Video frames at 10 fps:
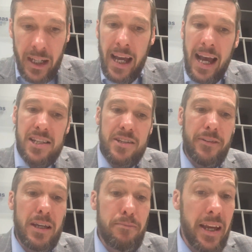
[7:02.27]

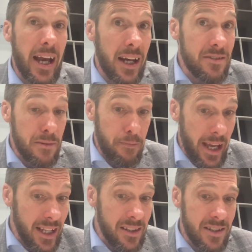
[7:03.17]
SVB
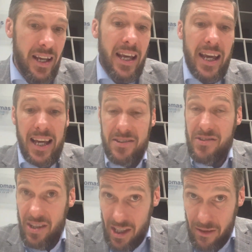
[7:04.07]
underpinned its
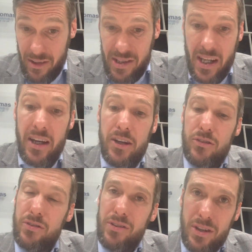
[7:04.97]
security
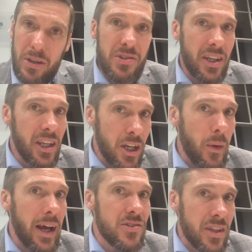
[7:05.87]
through using
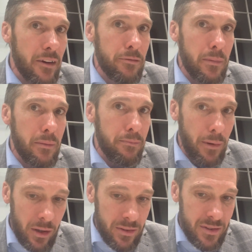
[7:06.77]
US government
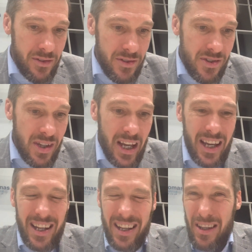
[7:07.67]
bonds.
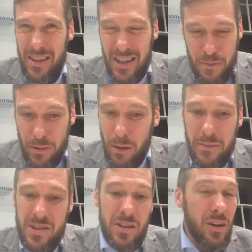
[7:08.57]
This problem
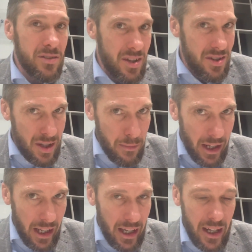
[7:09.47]
is not
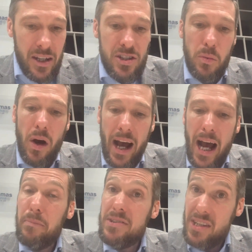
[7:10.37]
dissimilar to what
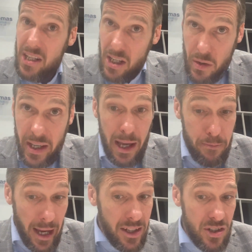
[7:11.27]
happened in UK
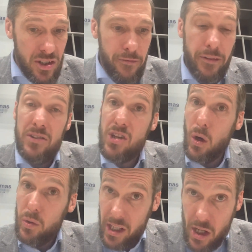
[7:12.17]
pension funds
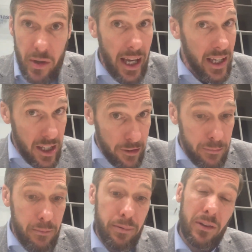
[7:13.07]
holding UK
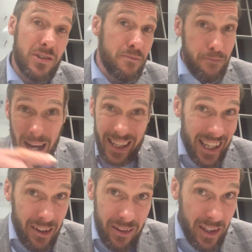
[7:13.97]
government bonds back
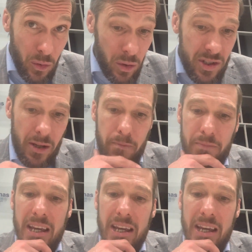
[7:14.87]
here in the autumn,